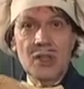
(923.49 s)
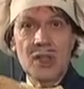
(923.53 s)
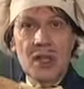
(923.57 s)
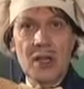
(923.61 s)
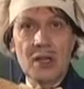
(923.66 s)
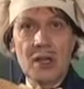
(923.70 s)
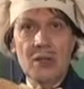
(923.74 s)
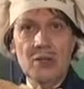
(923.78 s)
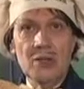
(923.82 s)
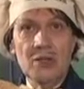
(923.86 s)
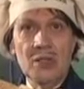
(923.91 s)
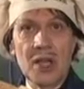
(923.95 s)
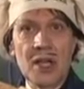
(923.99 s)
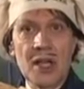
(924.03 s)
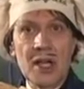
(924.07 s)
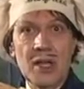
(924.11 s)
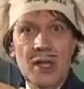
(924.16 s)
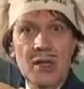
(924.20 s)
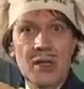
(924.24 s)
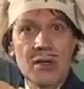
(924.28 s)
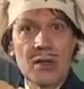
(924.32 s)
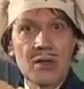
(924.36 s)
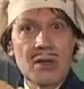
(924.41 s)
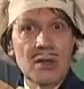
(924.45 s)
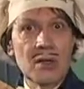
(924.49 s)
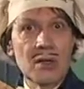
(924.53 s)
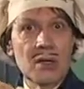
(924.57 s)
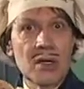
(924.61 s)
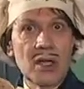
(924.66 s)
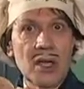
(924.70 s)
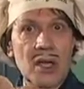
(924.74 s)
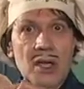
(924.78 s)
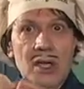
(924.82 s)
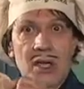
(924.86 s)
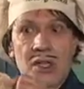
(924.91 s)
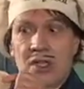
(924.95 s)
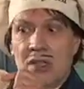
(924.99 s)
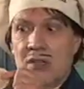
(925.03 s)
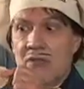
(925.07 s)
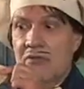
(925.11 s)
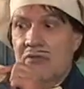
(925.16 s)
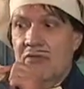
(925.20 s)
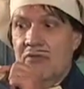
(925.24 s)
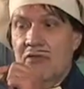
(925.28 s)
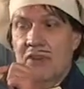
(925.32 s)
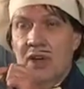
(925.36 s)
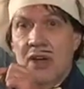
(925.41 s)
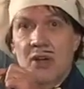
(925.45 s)
the other side, and it's
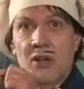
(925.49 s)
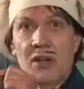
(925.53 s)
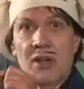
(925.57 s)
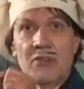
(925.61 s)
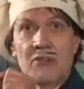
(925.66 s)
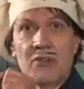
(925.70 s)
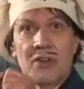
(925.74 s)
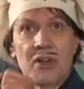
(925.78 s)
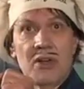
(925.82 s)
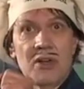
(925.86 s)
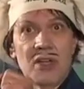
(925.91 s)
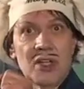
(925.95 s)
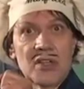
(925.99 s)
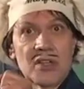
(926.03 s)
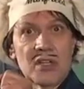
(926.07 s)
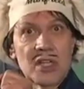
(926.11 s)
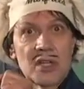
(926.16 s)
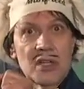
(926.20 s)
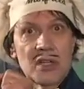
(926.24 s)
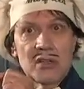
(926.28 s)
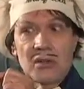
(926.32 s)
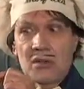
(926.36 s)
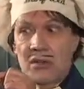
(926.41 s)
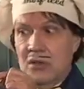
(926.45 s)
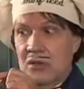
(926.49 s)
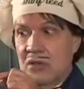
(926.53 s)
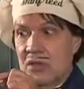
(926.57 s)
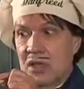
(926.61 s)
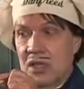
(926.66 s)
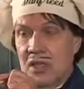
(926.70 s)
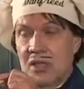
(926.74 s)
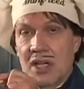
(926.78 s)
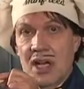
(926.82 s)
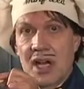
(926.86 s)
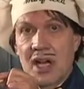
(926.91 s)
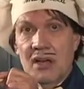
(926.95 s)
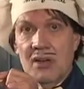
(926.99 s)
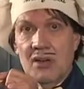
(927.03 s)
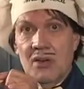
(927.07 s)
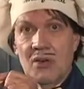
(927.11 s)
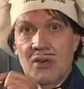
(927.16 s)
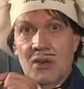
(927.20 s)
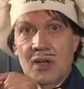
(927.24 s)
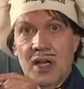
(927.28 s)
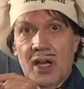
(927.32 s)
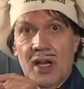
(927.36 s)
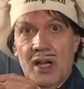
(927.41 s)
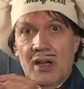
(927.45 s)
very, very thin. You see that?
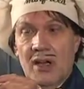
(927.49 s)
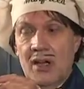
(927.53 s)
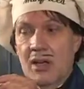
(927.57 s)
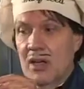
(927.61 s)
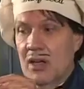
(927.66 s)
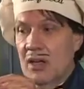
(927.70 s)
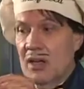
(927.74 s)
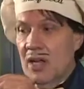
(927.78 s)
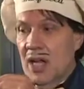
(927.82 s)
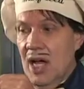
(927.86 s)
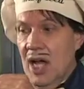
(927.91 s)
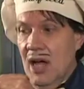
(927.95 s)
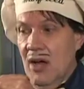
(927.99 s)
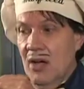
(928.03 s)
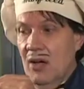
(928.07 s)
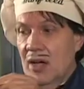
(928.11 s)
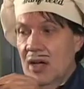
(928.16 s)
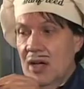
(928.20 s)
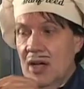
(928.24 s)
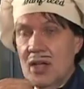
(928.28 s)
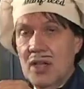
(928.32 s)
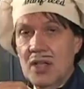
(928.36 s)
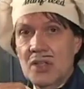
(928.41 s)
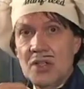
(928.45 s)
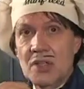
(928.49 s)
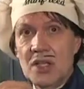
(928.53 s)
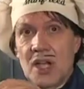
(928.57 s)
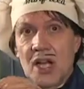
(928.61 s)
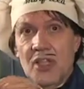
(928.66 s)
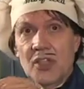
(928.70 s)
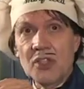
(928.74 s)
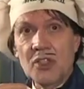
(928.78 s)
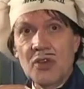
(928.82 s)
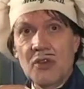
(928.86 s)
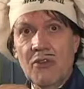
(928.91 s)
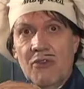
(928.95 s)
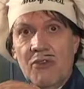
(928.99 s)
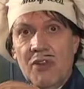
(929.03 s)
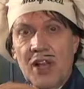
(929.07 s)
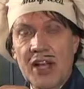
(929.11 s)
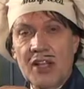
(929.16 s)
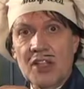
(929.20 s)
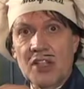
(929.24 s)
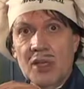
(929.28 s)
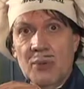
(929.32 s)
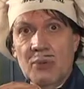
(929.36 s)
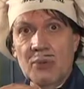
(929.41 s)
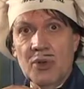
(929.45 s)
Okay. Now, it's not so
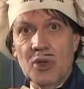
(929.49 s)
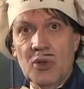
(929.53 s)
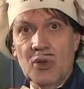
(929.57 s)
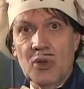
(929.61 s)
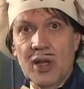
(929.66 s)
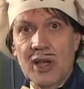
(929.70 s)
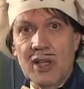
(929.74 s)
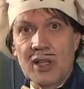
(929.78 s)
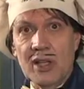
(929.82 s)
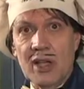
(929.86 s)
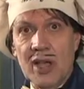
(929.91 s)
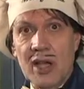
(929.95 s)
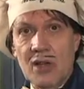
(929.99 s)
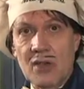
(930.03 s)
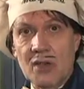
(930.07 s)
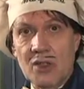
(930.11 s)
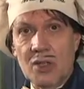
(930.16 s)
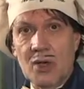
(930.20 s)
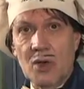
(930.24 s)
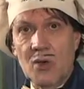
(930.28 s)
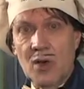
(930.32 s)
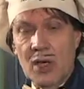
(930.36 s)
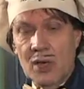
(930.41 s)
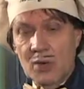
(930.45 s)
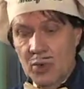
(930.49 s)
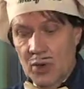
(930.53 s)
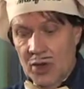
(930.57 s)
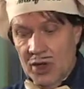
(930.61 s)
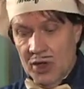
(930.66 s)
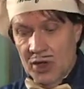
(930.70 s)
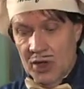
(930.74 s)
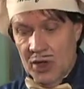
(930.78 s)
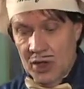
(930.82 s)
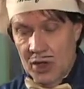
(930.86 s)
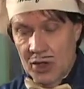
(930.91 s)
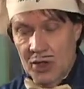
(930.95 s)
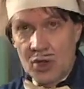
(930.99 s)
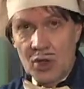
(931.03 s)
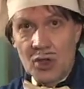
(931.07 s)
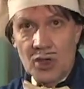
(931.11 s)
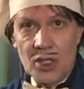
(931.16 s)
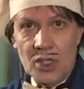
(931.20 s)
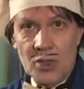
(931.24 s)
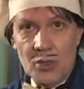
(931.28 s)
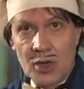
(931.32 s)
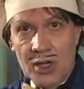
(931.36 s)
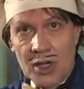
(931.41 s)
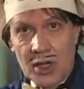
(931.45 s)
flexible right now, so what we're going to do
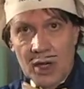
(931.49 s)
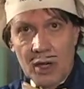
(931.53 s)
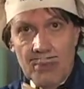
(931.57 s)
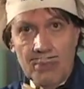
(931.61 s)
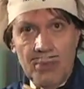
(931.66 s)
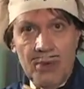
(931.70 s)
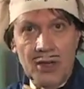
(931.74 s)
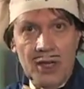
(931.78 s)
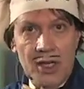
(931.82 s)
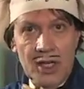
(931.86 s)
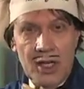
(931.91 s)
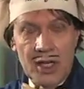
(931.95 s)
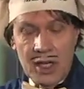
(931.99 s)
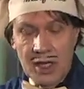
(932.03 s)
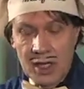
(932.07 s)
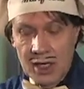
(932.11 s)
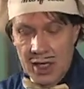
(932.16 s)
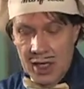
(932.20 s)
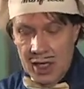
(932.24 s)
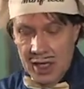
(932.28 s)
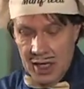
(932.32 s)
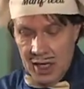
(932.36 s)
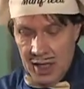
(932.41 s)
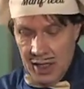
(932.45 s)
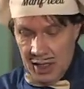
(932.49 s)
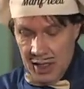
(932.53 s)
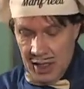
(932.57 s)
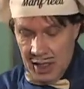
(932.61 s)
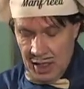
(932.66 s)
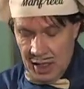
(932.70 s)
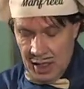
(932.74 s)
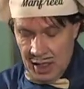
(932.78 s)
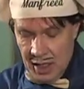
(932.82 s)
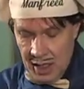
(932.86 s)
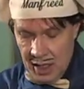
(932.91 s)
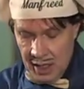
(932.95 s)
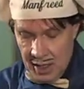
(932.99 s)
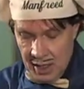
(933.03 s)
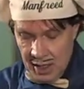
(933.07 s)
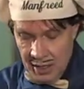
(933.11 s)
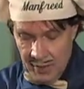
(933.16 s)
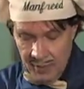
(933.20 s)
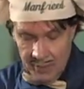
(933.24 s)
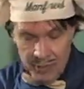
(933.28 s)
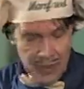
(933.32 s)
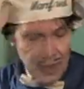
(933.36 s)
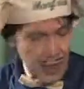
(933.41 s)
is we're going to put it in the